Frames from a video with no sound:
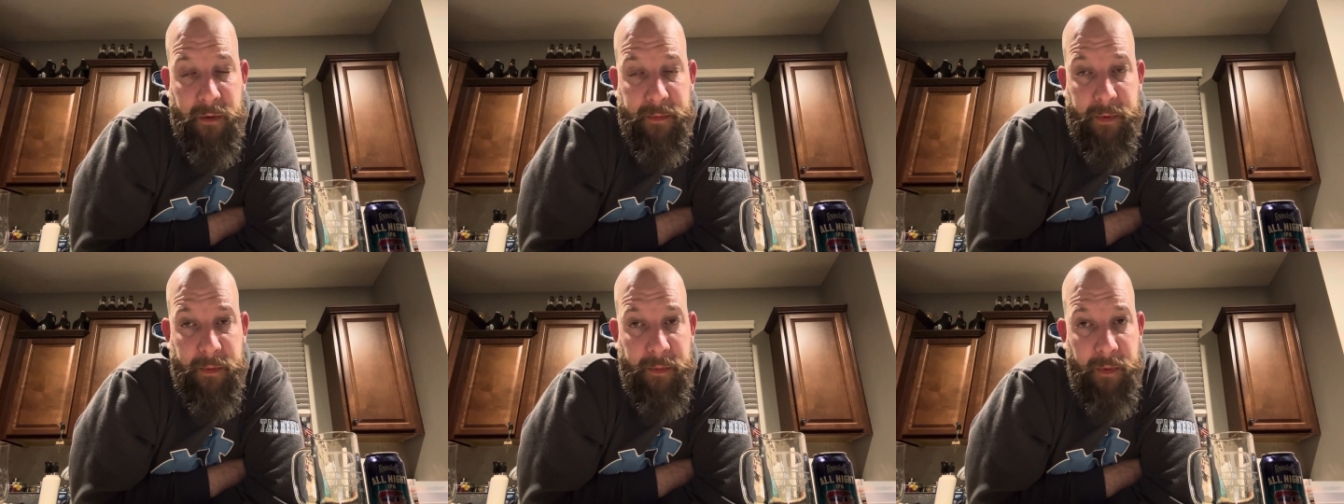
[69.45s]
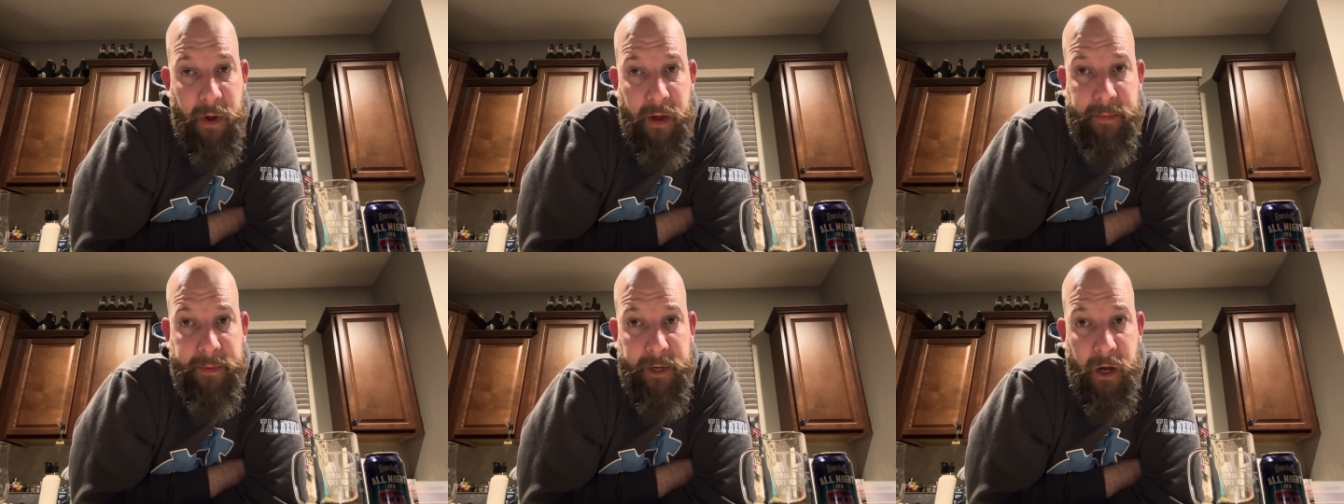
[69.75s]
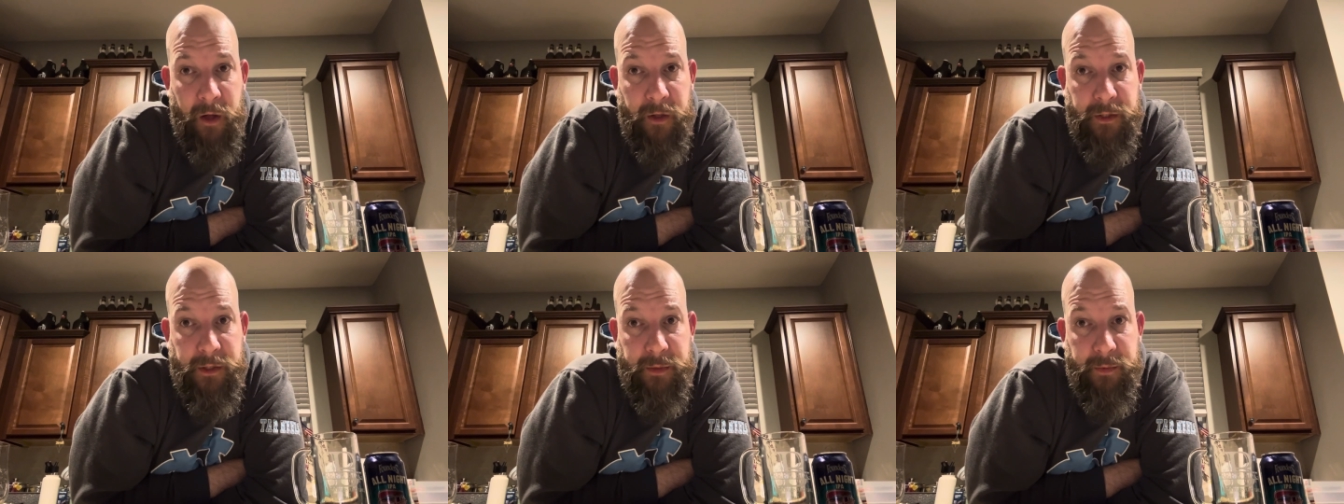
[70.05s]
but probably in
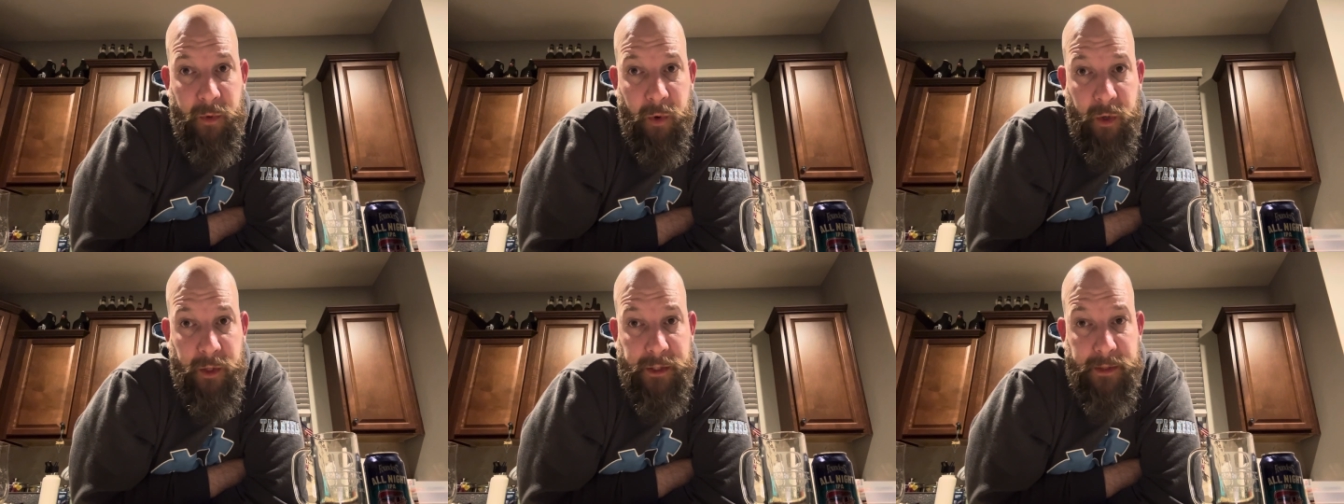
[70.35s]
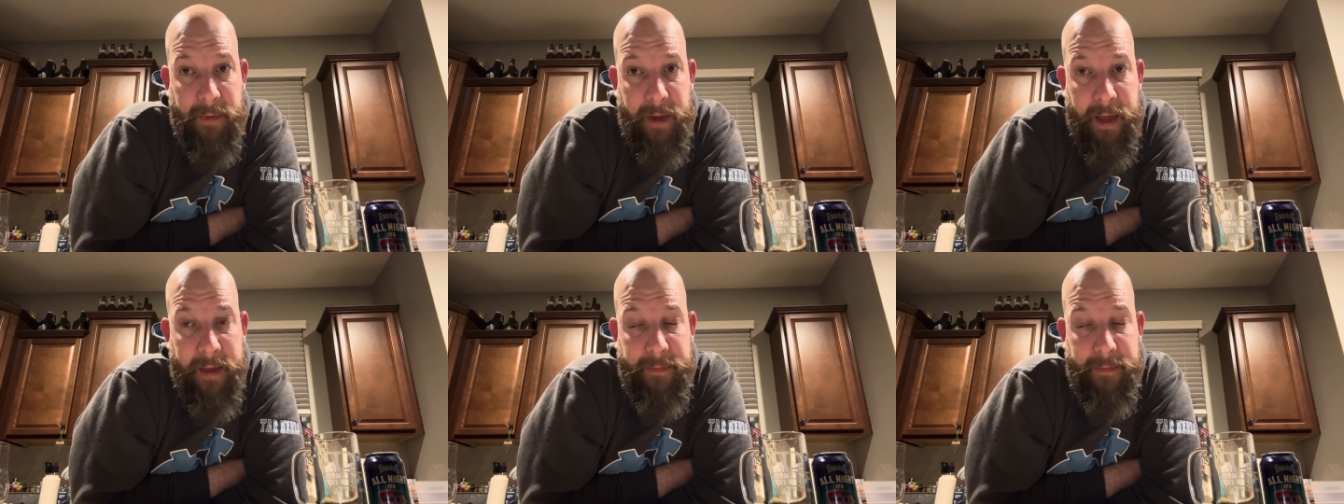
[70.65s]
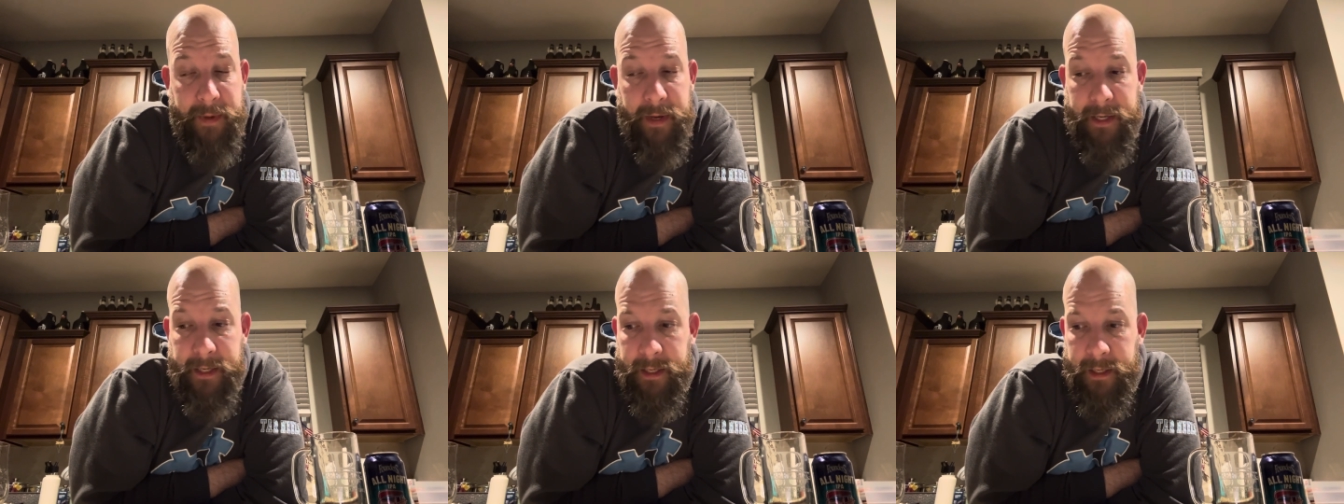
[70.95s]
all sports, in my
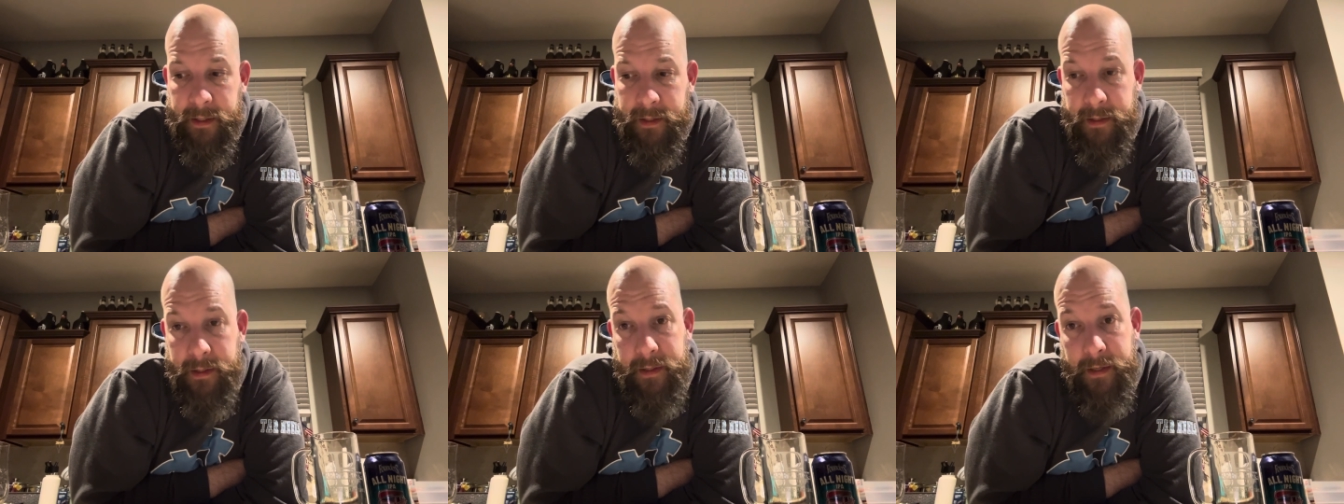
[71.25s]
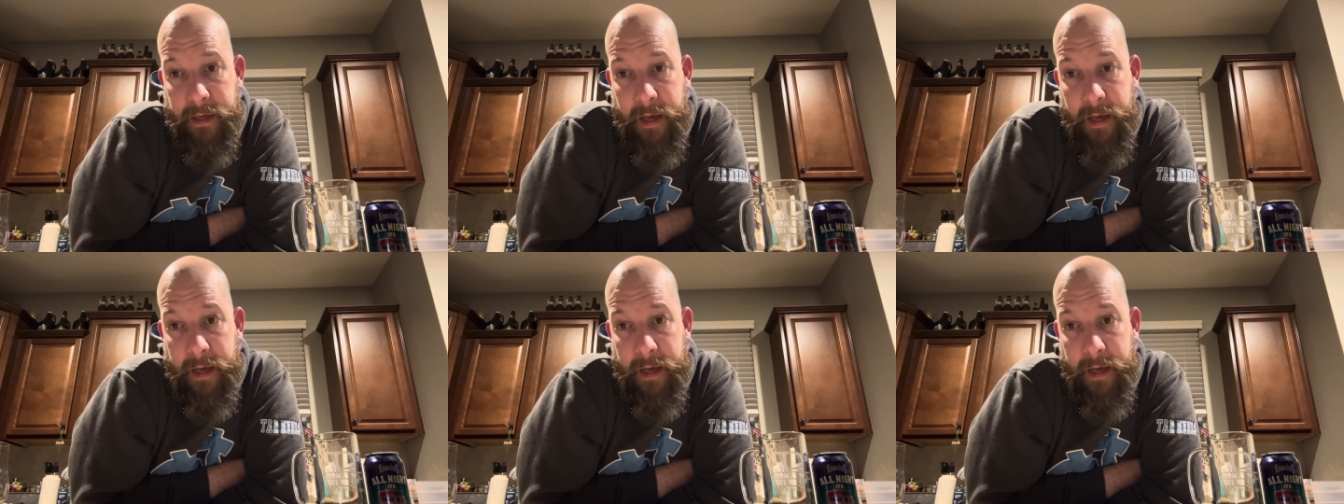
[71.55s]
opinion.